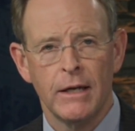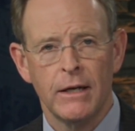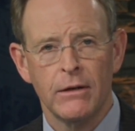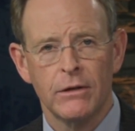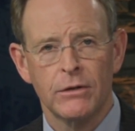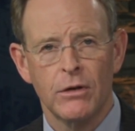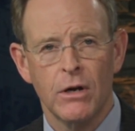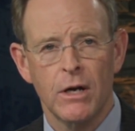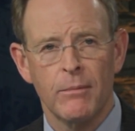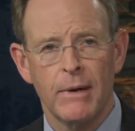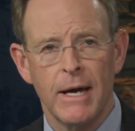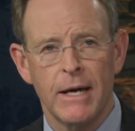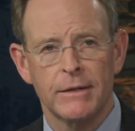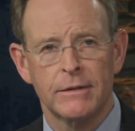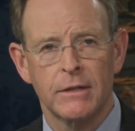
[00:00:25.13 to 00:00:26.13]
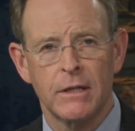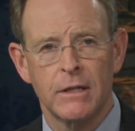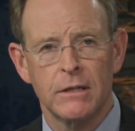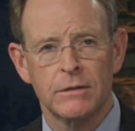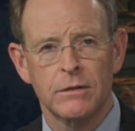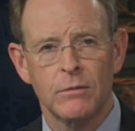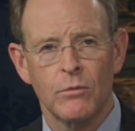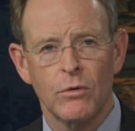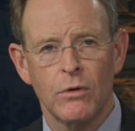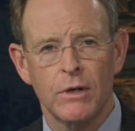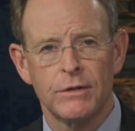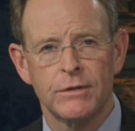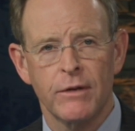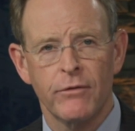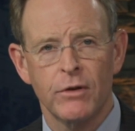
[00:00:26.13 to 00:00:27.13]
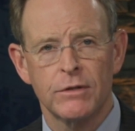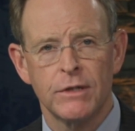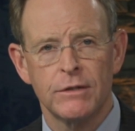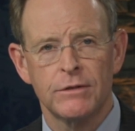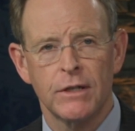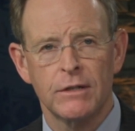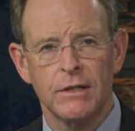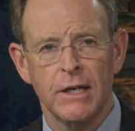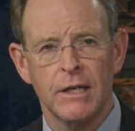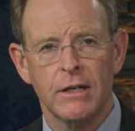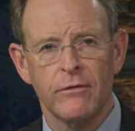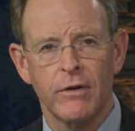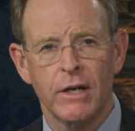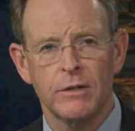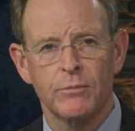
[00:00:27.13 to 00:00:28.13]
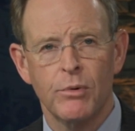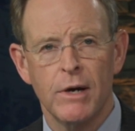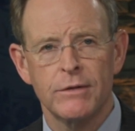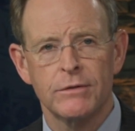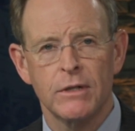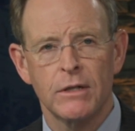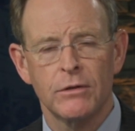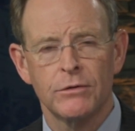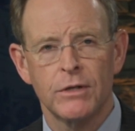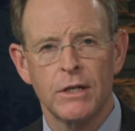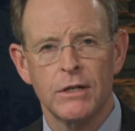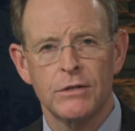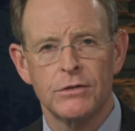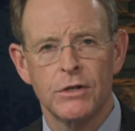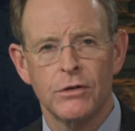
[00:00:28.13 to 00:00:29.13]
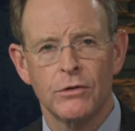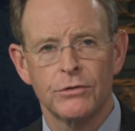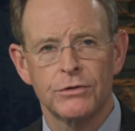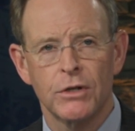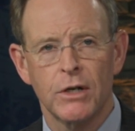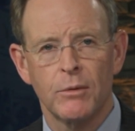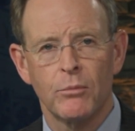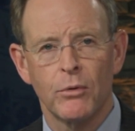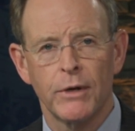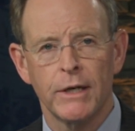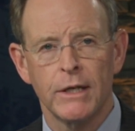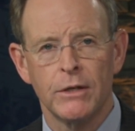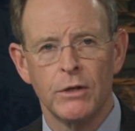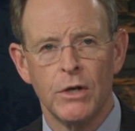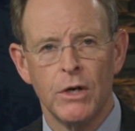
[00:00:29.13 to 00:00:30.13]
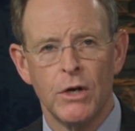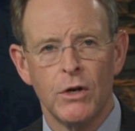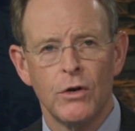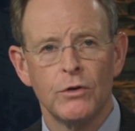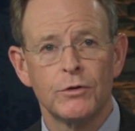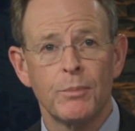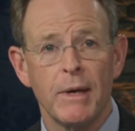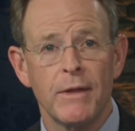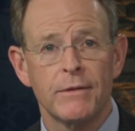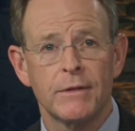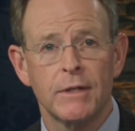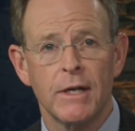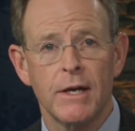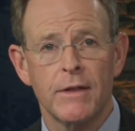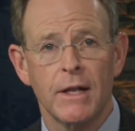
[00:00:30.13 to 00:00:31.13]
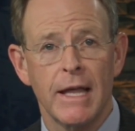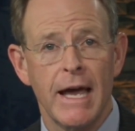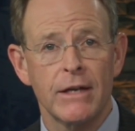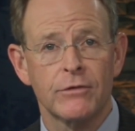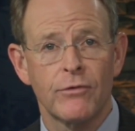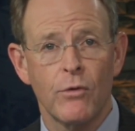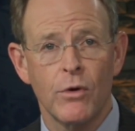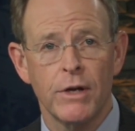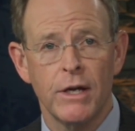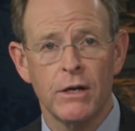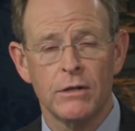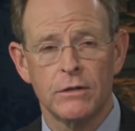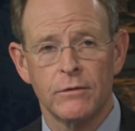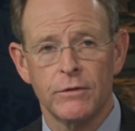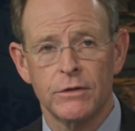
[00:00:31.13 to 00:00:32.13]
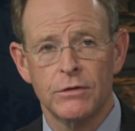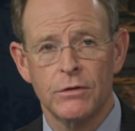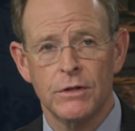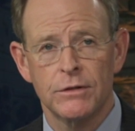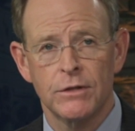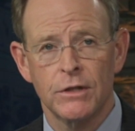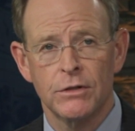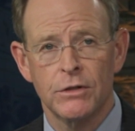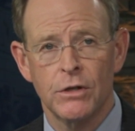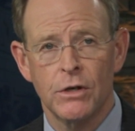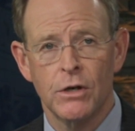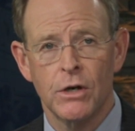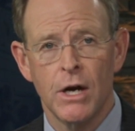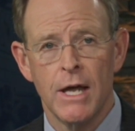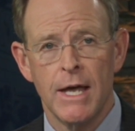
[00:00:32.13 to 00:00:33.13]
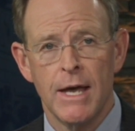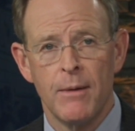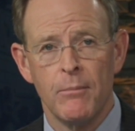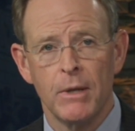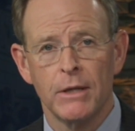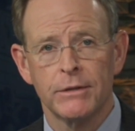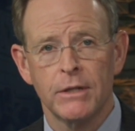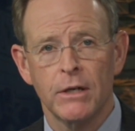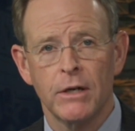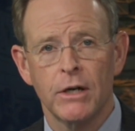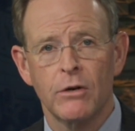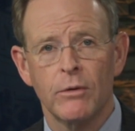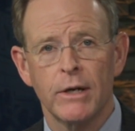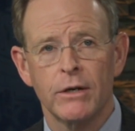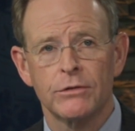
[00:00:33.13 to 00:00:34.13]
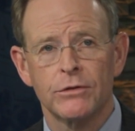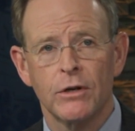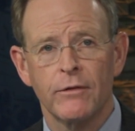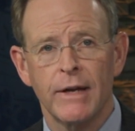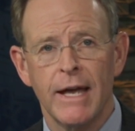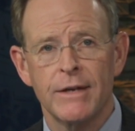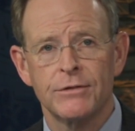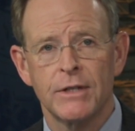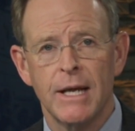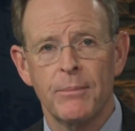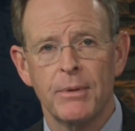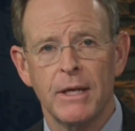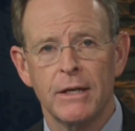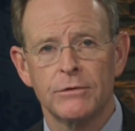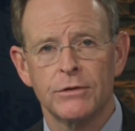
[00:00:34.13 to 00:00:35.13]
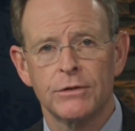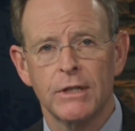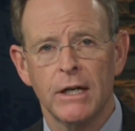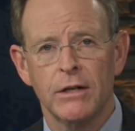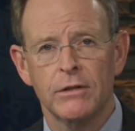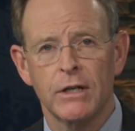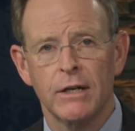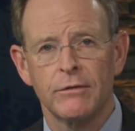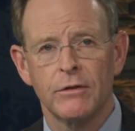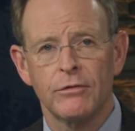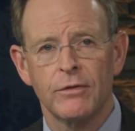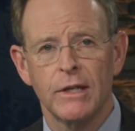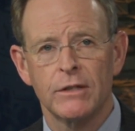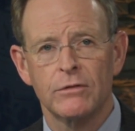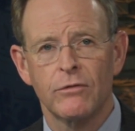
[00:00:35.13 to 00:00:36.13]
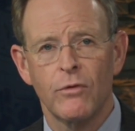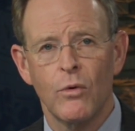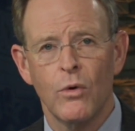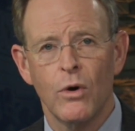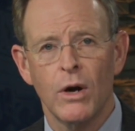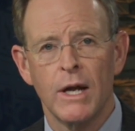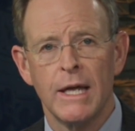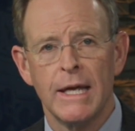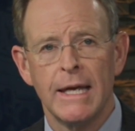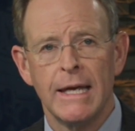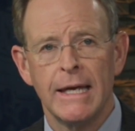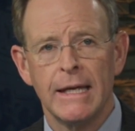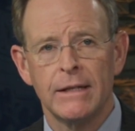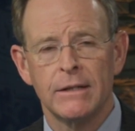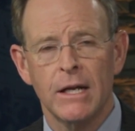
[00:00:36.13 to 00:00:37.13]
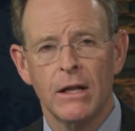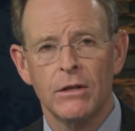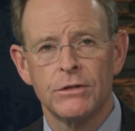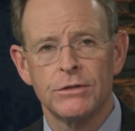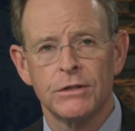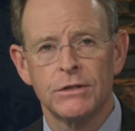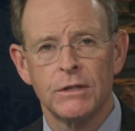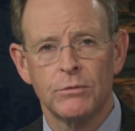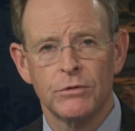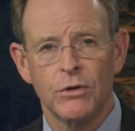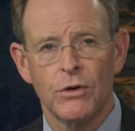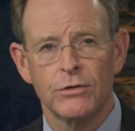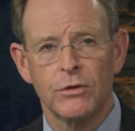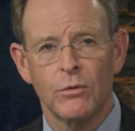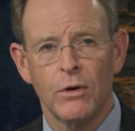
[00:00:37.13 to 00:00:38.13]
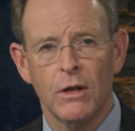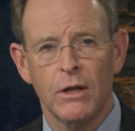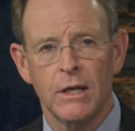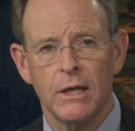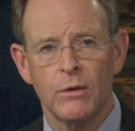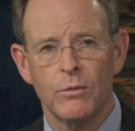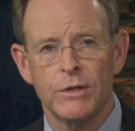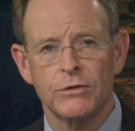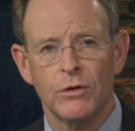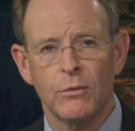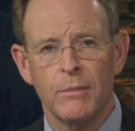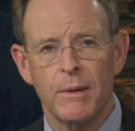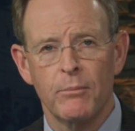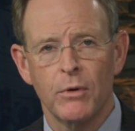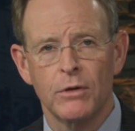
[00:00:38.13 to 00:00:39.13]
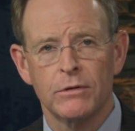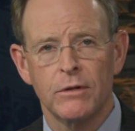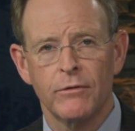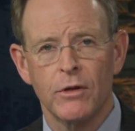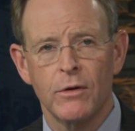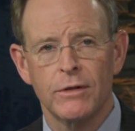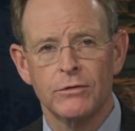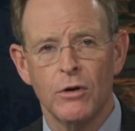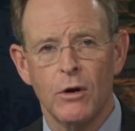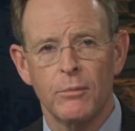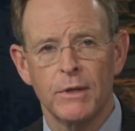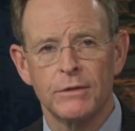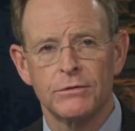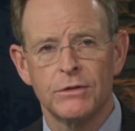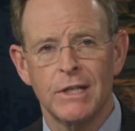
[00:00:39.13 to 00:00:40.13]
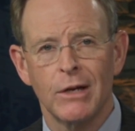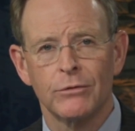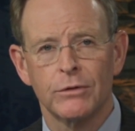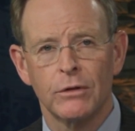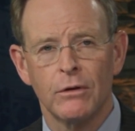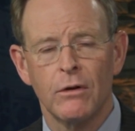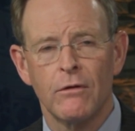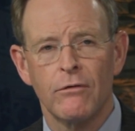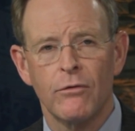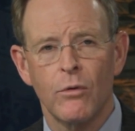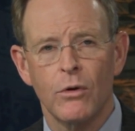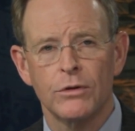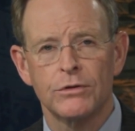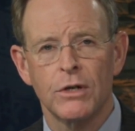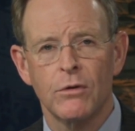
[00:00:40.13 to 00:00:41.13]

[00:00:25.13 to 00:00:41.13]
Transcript: Here to talk about this and more is FRC's Executive Vice President, Lieutenant General Jerry Boykin, who spent the last 4 years of his 36-year military career serving as the Deputy Undersecretary of Defense for Intelligence. He was also one of the original members of the U.S. Army's Delta Force.